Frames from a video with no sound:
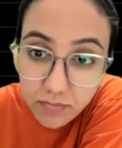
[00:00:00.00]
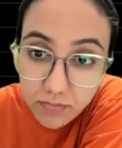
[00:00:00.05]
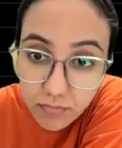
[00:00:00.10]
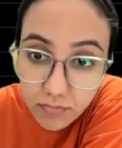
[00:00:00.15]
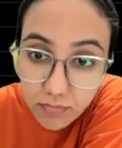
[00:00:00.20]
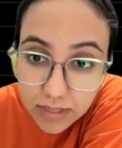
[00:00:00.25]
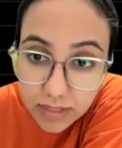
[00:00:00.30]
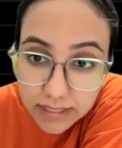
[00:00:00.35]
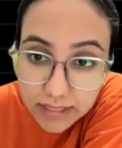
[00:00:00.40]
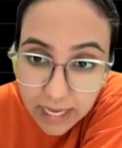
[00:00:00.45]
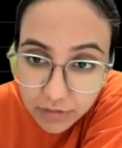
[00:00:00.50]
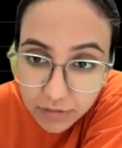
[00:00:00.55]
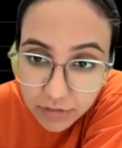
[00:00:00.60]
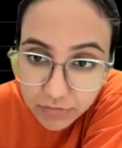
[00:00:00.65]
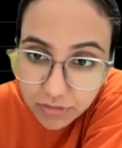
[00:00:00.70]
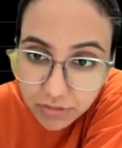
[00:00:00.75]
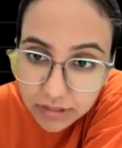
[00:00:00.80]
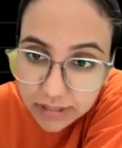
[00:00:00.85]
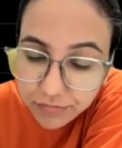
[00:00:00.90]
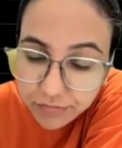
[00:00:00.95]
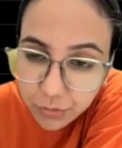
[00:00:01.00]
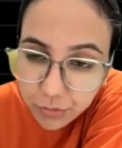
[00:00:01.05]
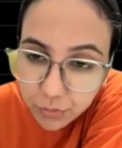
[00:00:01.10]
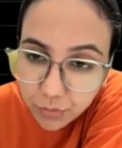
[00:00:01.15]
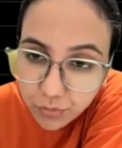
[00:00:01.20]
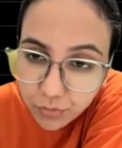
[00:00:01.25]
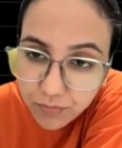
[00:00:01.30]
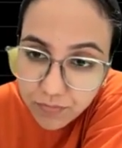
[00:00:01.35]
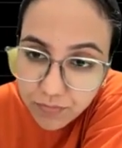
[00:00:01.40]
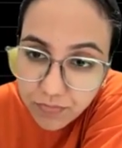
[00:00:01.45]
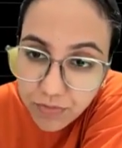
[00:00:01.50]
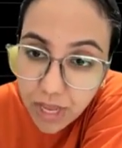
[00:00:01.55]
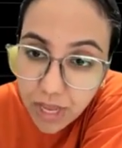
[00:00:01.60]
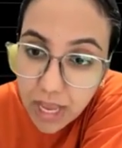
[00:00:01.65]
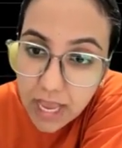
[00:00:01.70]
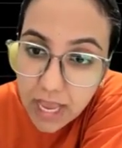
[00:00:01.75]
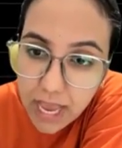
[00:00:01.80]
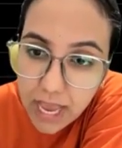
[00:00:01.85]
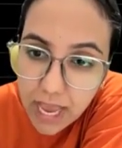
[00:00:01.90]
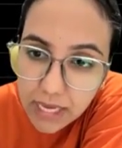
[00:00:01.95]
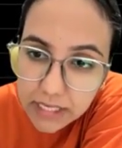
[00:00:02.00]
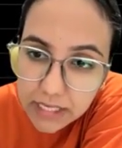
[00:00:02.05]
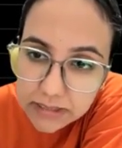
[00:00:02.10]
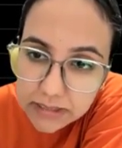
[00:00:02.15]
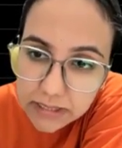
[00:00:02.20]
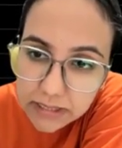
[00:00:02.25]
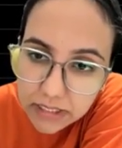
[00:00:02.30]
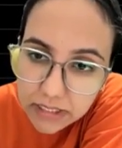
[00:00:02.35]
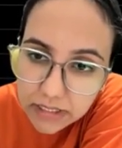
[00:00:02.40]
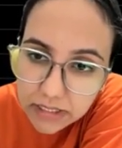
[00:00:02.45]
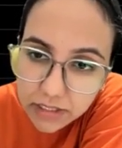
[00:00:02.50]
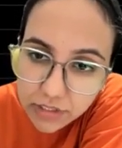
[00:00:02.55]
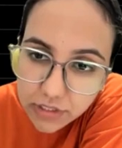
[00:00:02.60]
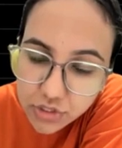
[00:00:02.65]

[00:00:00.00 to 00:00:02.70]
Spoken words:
That will give you x e raised to